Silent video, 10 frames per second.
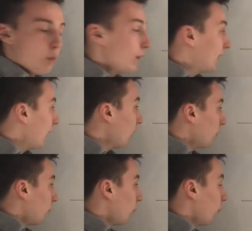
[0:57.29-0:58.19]
We can't,
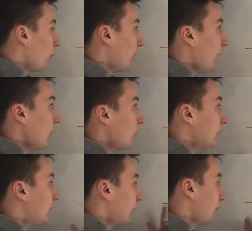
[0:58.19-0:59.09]
we can't
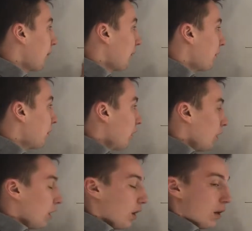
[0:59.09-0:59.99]
use disk method
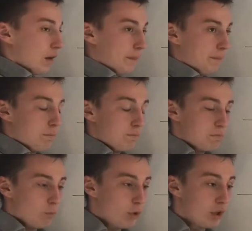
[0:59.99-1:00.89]
um,
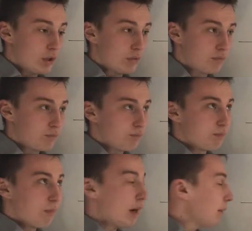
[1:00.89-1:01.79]
we
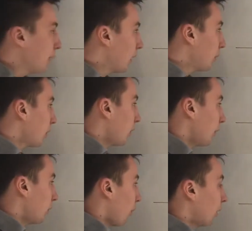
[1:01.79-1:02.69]
might be able to
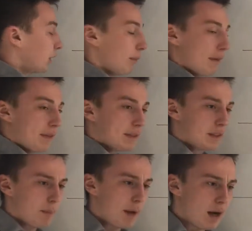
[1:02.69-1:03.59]
use washer method
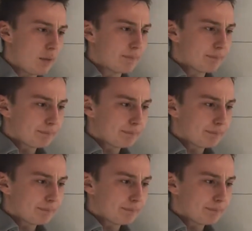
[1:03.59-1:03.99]
somehow,